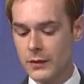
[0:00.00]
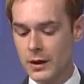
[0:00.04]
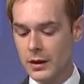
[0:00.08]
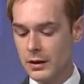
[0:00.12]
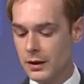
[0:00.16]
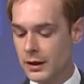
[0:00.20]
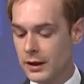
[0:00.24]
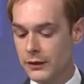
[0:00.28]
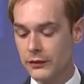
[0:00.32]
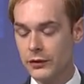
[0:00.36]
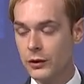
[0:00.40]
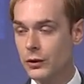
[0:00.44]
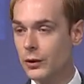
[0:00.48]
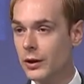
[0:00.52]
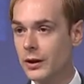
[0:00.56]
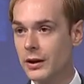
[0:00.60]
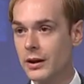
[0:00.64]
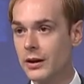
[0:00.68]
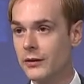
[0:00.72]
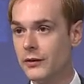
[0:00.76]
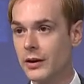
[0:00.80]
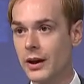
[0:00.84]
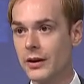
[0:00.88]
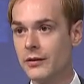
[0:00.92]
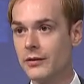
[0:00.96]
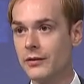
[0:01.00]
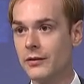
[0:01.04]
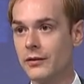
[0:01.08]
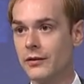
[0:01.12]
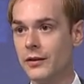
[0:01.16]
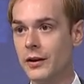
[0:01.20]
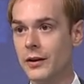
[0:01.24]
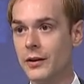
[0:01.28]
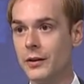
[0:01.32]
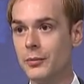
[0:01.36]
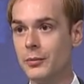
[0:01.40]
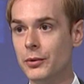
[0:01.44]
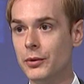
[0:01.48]
If you have
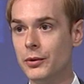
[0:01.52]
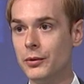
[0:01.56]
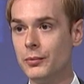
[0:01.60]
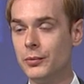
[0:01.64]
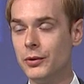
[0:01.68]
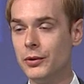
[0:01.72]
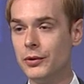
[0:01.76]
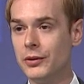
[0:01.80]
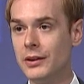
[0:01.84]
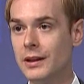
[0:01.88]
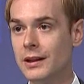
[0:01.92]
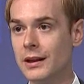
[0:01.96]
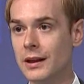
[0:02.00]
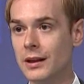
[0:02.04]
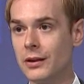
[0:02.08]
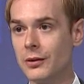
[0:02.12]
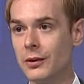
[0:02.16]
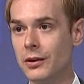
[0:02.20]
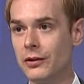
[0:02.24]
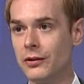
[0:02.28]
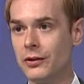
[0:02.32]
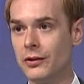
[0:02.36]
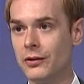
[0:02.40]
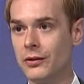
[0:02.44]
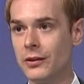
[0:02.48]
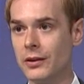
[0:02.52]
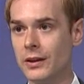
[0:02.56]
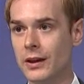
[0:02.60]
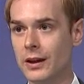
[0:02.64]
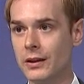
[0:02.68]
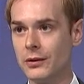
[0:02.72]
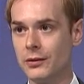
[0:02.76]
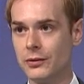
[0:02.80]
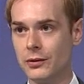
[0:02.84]
further more detailed questions on that,